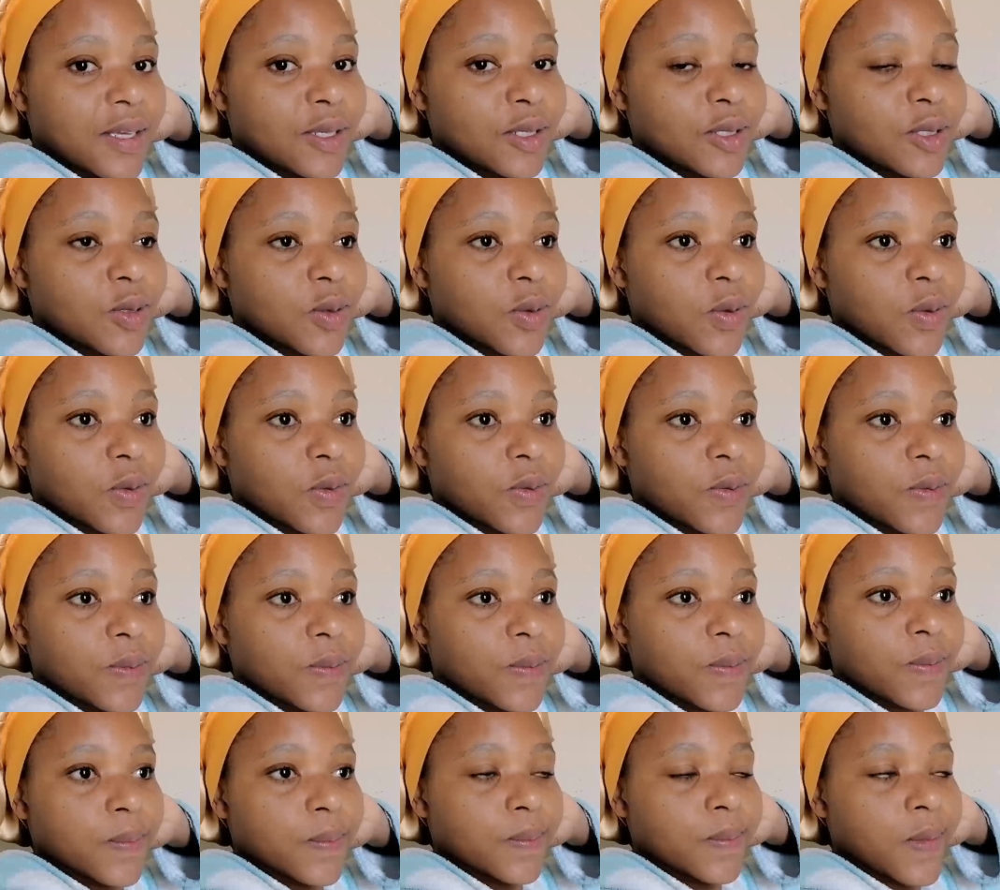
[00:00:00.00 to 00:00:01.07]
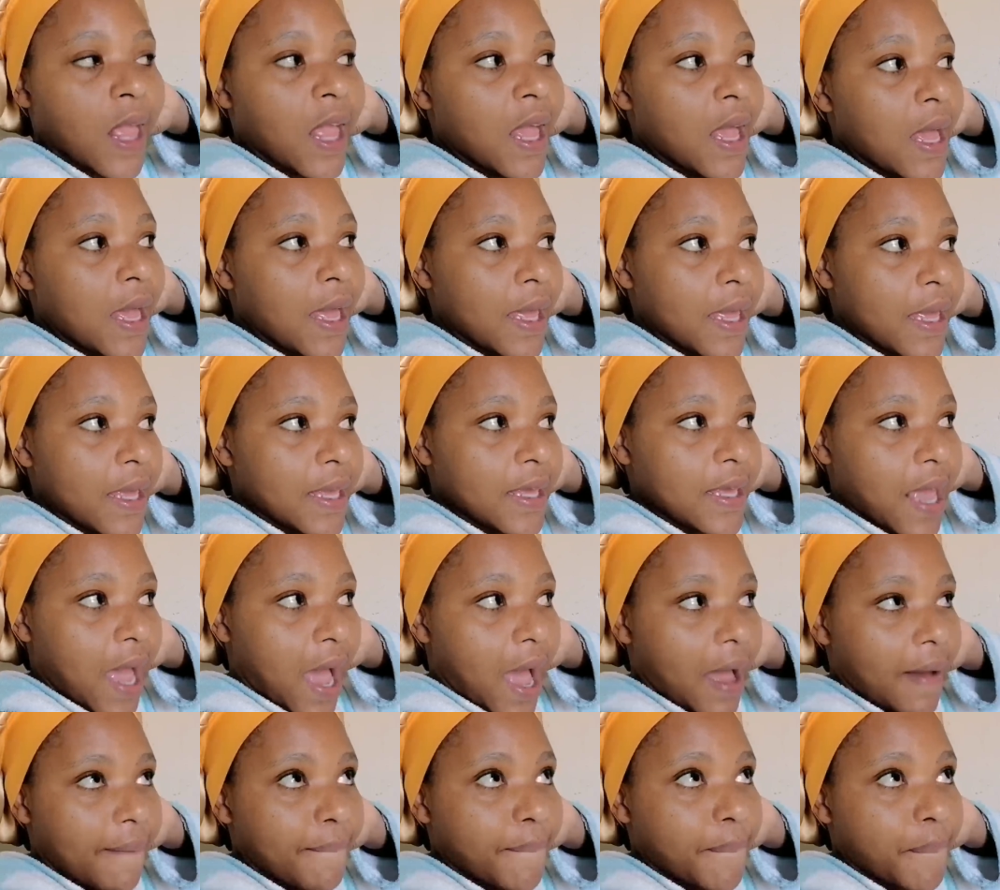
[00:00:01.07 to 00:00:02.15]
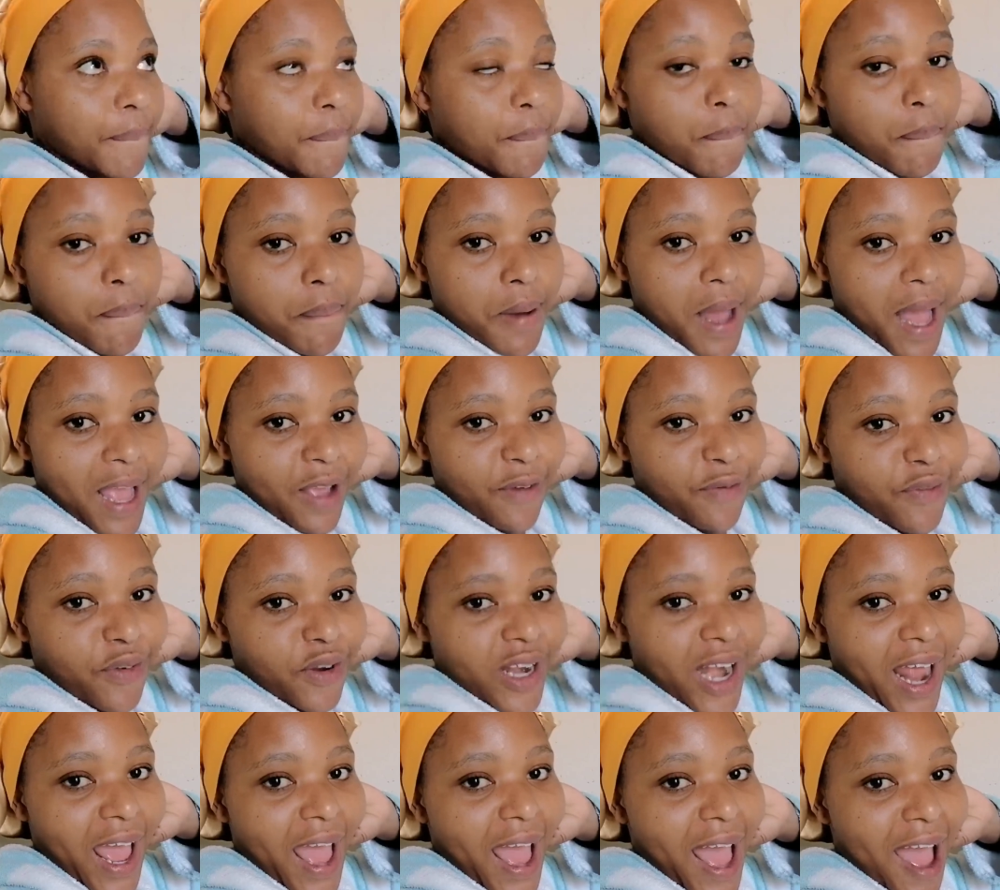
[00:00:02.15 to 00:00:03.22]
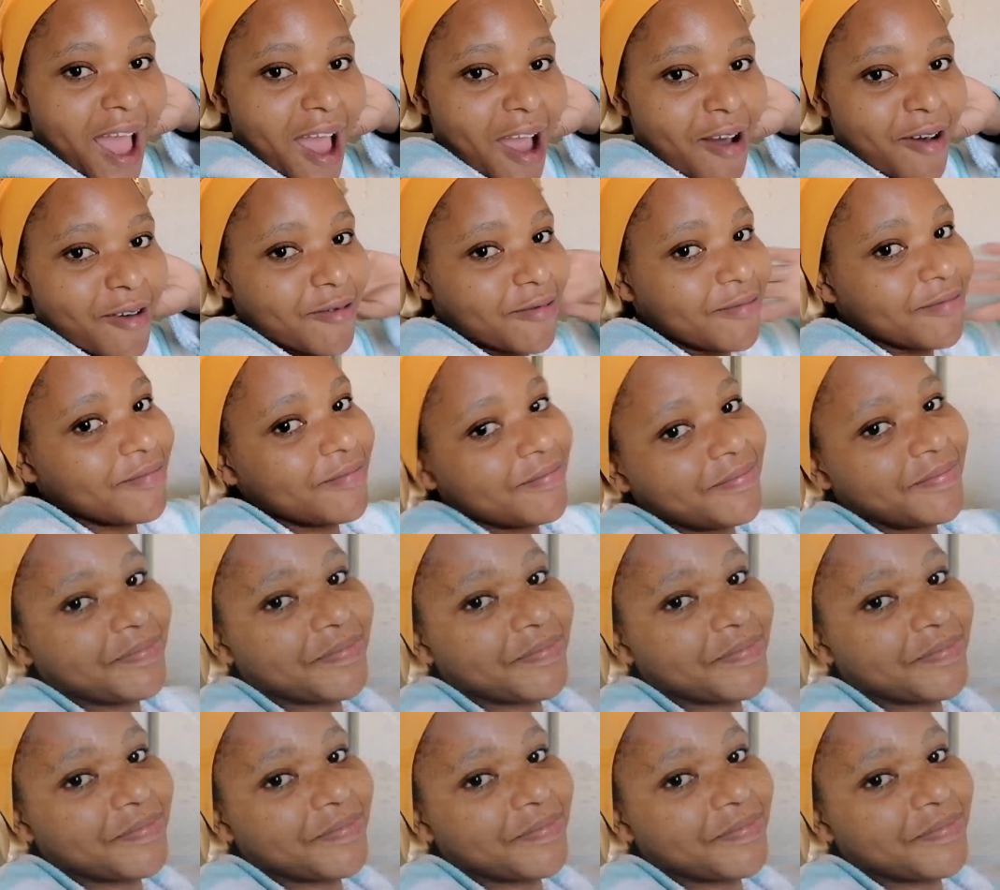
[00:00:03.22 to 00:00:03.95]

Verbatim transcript: So yeah, bye for now.